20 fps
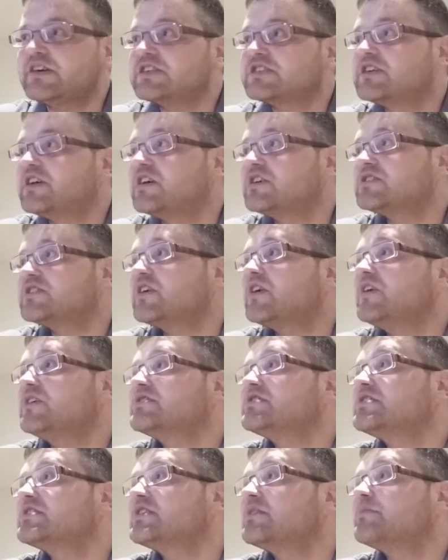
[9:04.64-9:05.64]
scratch card
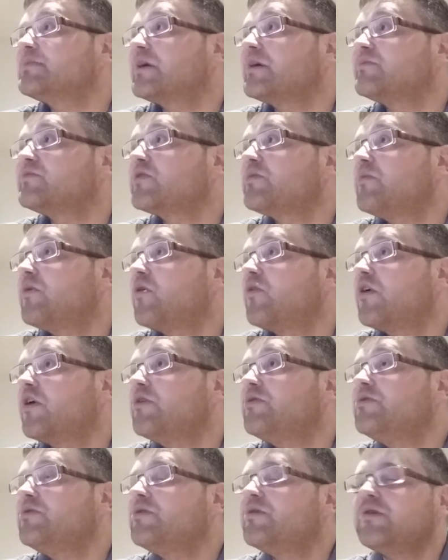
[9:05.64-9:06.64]
darts is going to be up
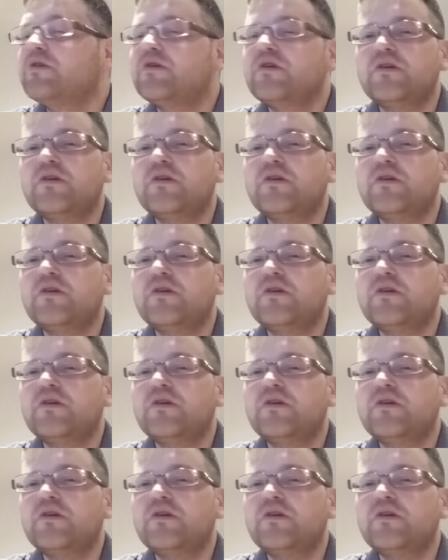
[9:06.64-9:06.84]
tomorrow